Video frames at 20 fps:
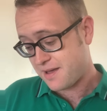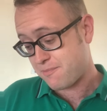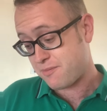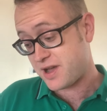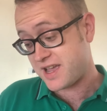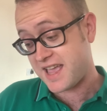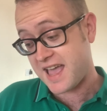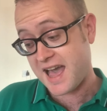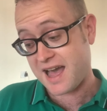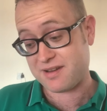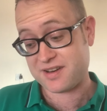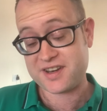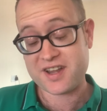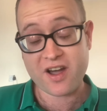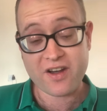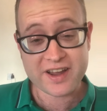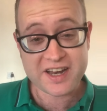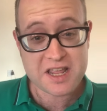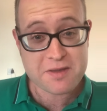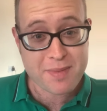But yeah,
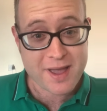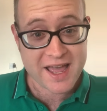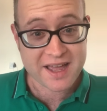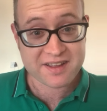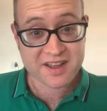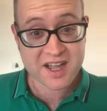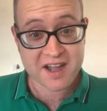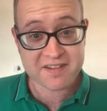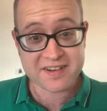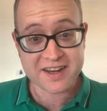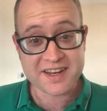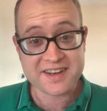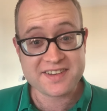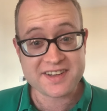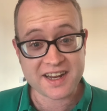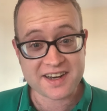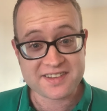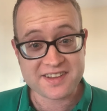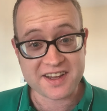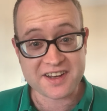tiny bit, currently
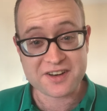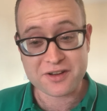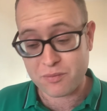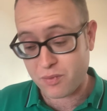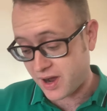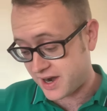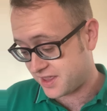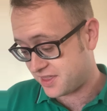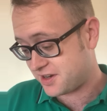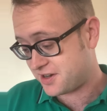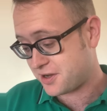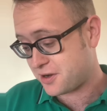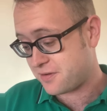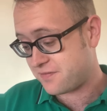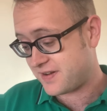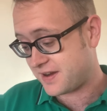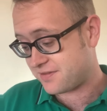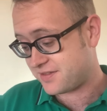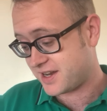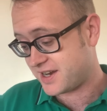16-1 in the
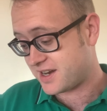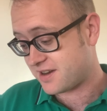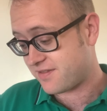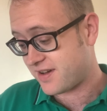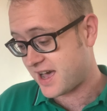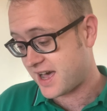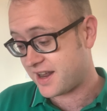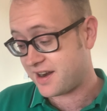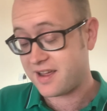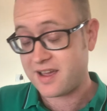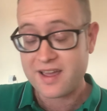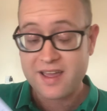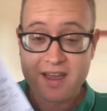215 Navan.